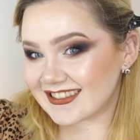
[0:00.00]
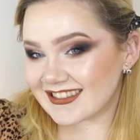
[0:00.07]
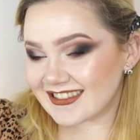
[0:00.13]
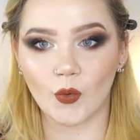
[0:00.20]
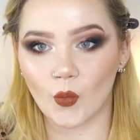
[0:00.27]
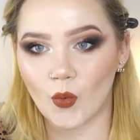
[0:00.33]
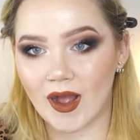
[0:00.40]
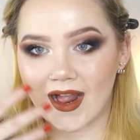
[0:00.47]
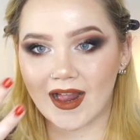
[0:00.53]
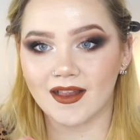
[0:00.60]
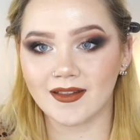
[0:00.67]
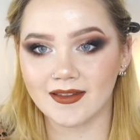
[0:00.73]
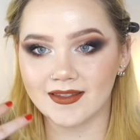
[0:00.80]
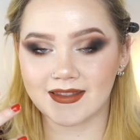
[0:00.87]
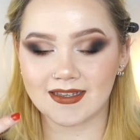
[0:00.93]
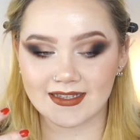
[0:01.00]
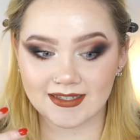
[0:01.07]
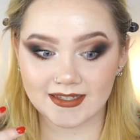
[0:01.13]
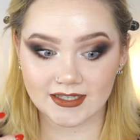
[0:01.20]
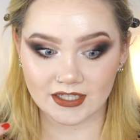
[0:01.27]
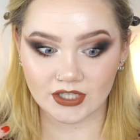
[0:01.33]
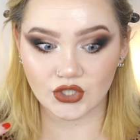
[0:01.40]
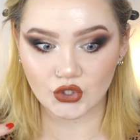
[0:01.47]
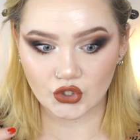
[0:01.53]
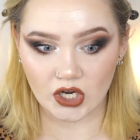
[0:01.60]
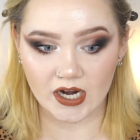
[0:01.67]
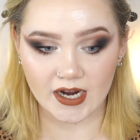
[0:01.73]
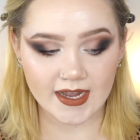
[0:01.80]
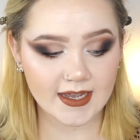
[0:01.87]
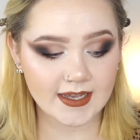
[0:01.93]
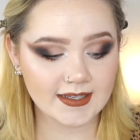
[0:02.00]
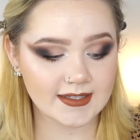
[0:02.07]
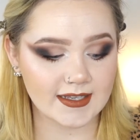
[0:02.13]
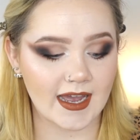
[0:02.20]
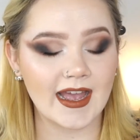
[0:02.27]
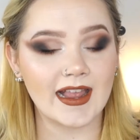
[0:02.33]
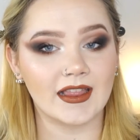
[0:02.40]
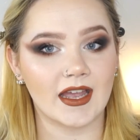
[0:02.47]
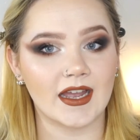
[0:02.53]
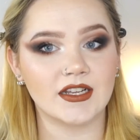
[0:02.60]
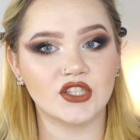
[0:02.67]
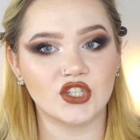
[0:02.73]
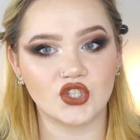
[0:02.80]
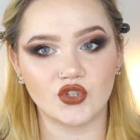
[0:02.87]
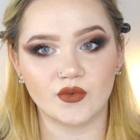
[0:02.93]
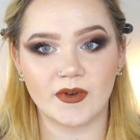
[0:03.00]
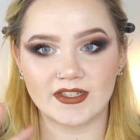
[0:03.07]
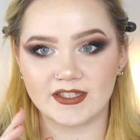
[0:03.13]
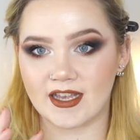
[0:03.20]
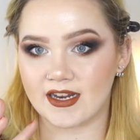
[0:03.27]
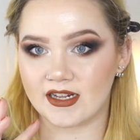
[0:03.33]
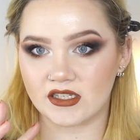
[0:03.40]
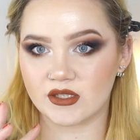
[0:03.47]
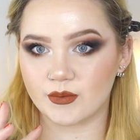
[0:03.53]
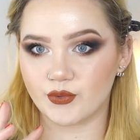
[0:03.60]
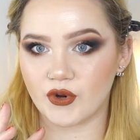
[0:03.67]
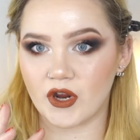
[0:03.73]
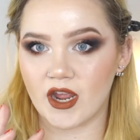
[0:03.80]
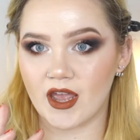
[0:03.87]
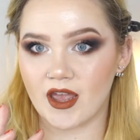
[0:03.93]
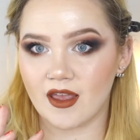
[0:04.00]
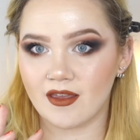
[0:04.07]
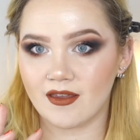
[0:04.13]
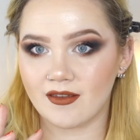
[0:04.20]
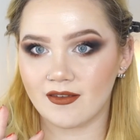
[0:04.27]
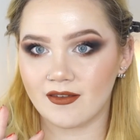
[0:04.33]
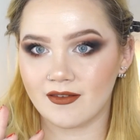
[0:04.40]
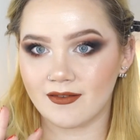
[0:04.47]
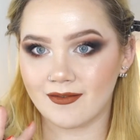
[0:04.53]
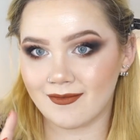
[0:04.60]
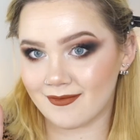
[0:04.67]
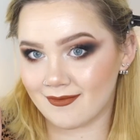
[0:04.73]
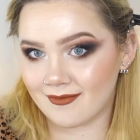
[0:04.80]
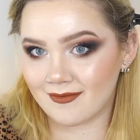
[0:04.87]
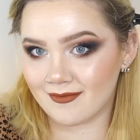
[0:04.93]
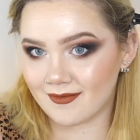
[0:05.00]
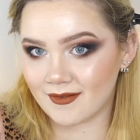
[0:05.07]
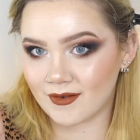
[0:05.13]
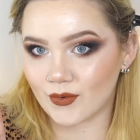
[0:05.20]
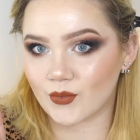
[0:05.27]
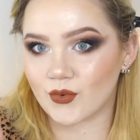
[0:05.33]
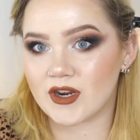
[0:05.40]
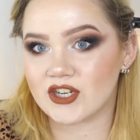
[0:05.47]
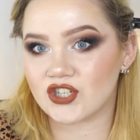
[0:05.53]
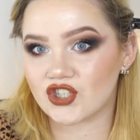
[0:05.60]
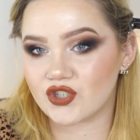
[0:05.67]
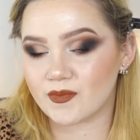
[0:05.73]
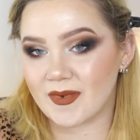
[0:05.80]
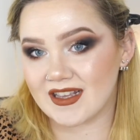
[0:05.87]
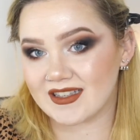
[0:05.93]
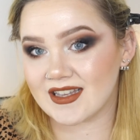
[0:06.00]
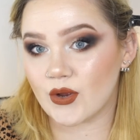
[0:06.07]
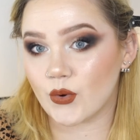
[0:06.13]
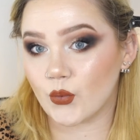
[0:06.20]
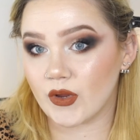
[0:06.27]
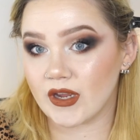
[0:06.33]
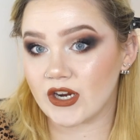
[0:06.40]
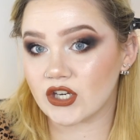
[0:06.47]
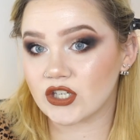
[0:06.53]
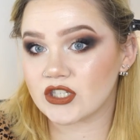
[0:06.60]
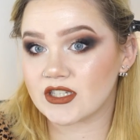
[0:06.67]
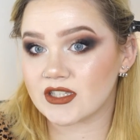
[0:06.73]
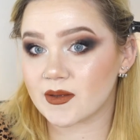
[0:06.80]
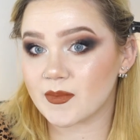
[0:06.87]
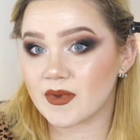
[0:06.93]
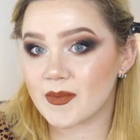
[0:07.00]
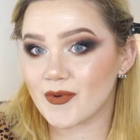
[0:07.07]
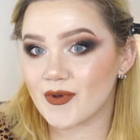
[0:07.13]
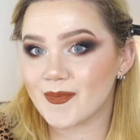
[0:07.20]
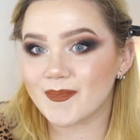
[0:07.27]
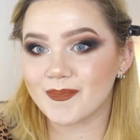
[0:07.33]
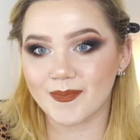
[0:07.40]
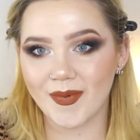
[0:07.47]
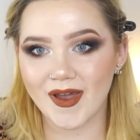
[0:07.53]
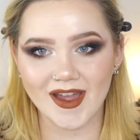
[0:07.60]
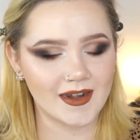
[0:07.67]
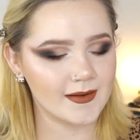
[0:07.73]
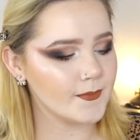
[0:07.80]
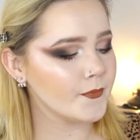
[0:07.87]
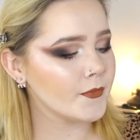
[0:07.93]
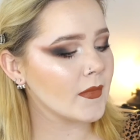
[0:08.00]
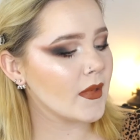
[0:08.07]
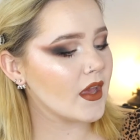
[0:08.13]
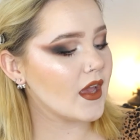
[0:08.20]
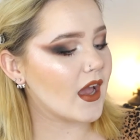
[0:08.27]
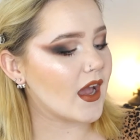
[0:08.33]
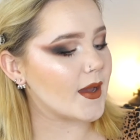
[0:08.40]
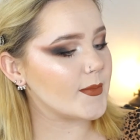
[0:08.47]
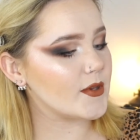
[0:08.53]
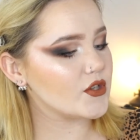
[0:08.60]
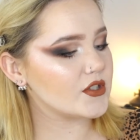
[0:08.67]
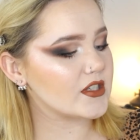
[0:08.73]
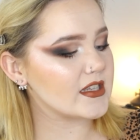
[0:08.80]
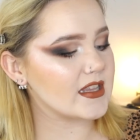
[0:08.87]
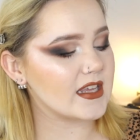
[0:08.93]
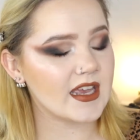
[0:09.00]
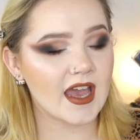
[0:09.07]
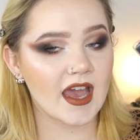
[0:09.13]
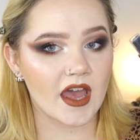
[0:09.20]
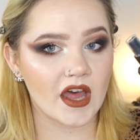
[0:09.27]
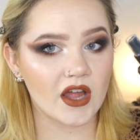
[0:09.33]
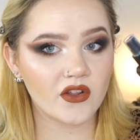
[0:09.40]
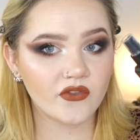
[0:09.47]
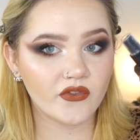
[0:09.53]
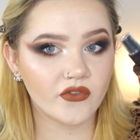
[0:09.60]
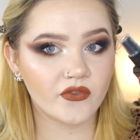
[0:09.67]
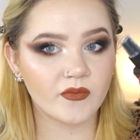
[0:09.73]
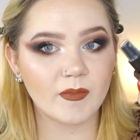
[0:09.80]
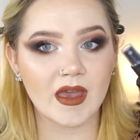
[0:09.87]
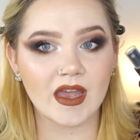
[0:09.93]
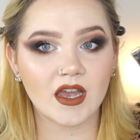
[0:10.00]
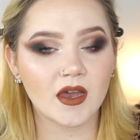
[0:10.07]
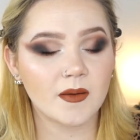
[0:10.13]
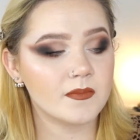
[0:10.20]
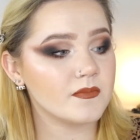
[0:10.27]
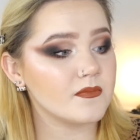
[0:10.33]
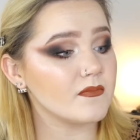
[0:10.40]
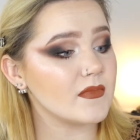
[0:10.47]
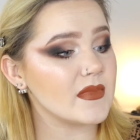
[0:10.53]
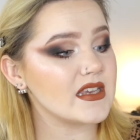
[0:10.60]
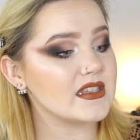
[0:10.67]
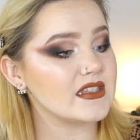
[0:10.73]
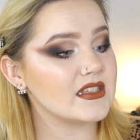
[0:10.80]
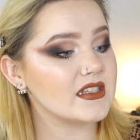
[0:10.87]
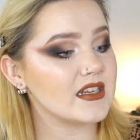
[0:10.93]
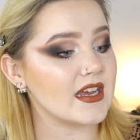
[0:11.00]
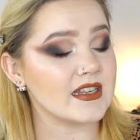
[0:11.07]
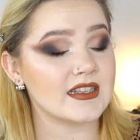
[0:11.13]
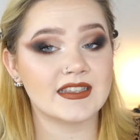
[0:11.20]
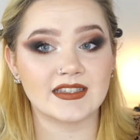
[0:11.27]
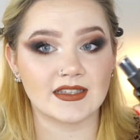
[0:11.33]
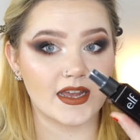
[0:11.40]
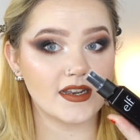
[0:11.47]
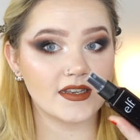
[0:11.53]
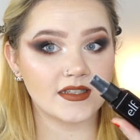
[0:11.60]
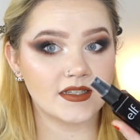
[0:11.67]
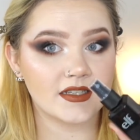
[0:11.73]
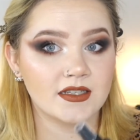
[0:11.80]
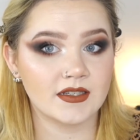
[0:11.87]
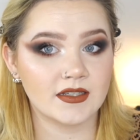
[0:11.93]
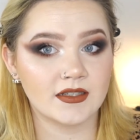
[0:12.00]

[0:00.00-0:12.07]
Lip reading: While this still dries, I like to do my setting spray, which may sound weird to some people, but I'm using the e.l.f. Makeup Mist and Set.